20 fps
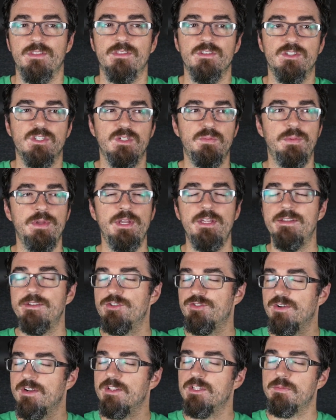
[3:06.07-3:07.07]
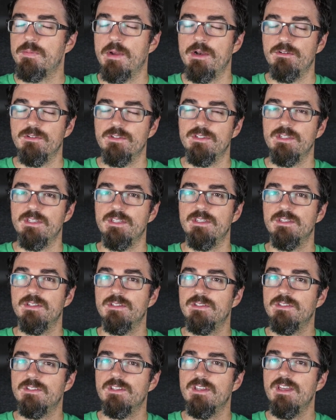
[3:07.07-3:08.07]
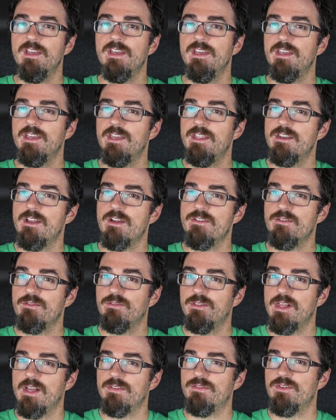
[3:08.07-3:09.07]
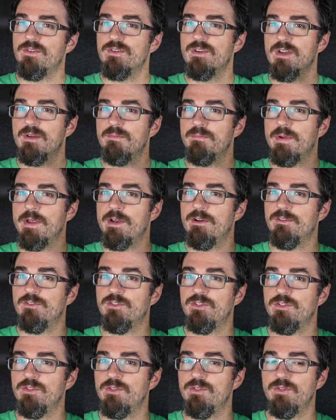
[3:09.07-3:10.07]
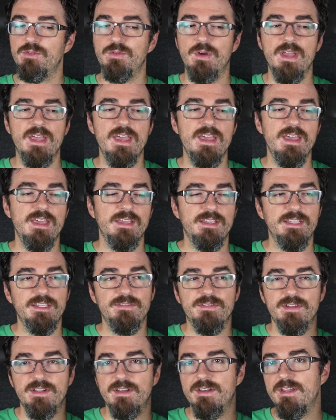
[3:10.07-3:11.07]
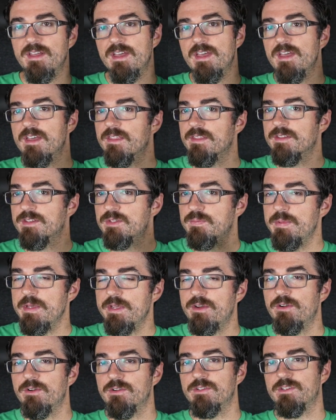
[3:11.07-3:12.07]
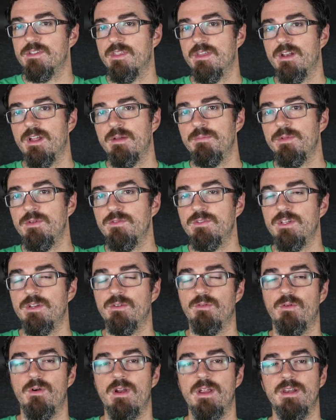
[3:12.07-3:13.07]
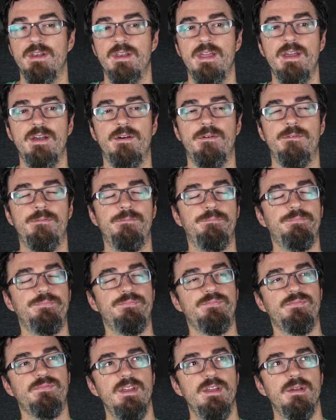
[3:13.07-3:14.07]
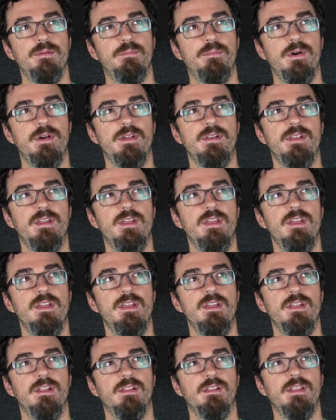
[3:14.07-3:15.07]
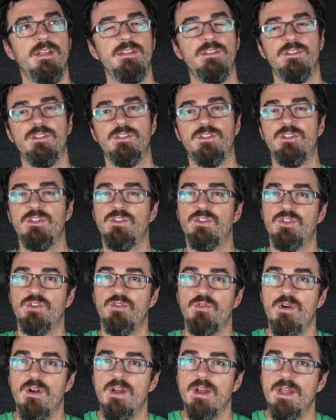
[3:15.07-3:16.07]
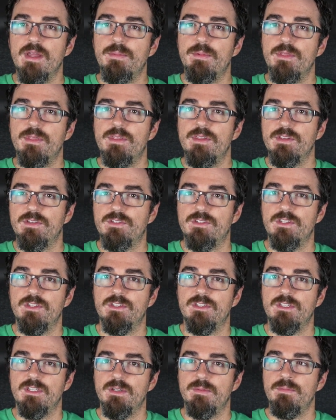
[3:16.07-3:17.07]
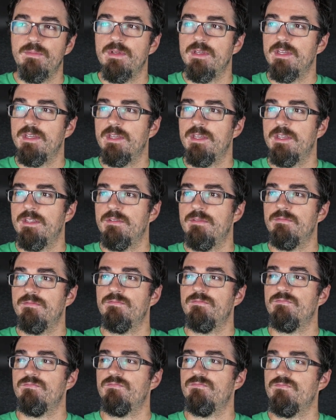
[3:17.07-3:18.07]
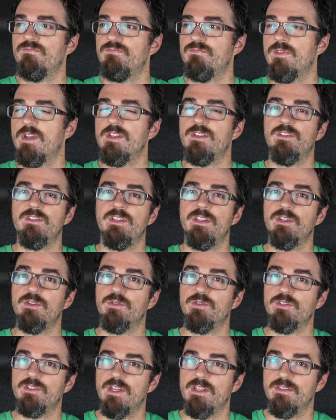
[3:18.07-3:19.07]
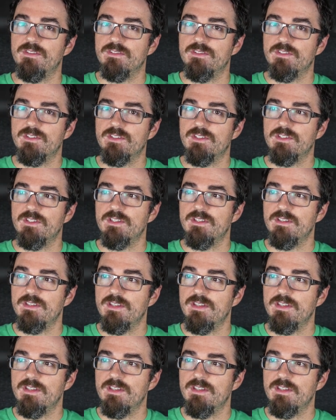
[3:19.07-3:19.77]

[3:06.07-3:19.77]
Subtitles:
The speed and transparency is another level compared to even the speakers that I'm using right now. But let's describe this system in a single sentence.